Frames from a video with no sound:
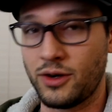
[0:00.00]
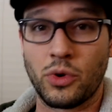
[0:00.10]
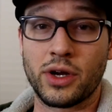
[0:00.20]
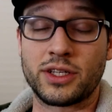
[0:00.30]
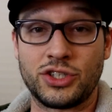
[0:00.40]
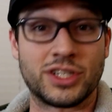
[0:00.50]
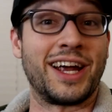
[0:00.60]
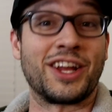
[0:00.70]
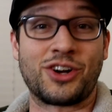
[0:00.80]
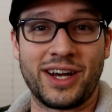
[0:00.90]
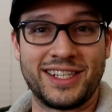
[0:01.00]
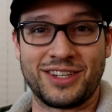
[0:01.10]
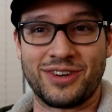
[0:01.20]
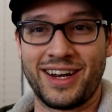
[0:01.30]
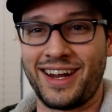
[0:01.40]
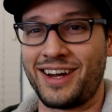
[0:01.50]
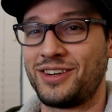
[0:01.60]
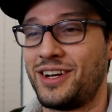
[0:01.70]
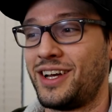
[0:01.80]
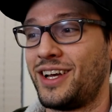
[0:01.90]
work is just kind of crazy right
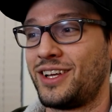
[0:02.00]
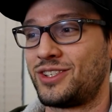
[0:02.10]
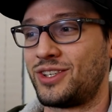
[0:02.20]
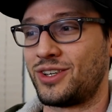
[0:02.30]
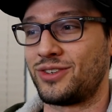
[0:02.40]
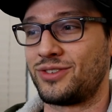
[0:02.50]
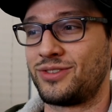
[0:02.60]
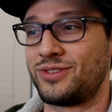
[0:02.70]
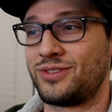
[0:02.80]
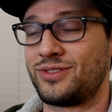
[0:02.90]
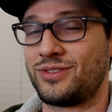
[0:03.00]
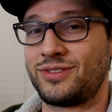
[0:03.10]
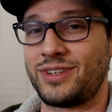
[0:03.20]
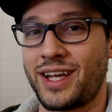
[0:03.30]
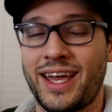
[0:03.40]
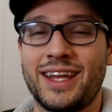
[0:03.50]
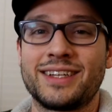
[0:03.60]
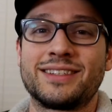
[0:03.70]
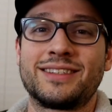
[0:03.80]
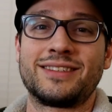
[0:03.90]
now. So
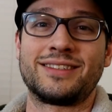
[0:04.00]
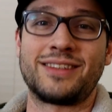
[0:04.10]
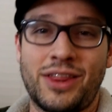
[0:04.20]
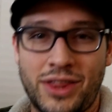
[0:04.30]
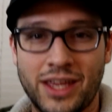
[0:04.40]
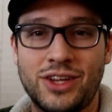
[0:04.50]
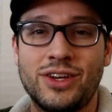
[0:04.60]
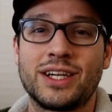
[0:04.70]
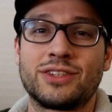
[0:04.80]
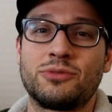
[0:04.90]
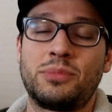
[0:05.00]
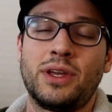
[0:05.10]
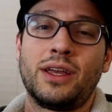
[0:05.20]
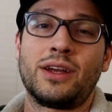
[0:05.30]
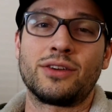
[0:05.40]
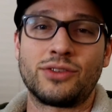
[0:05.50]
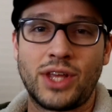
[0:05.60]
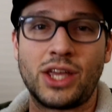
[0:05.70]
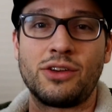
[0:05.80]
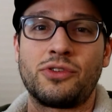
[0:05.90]
again, thank you guys for being here.
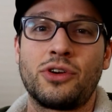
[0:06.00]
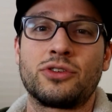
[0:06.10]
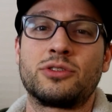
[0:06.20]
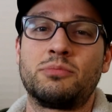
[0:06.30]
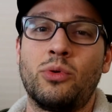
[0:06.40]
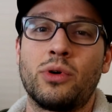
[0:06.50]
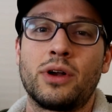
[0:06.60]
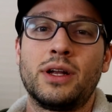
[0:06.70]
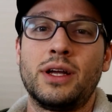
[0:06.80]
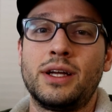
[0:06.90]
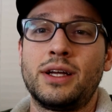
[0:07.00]
Thank you for your support.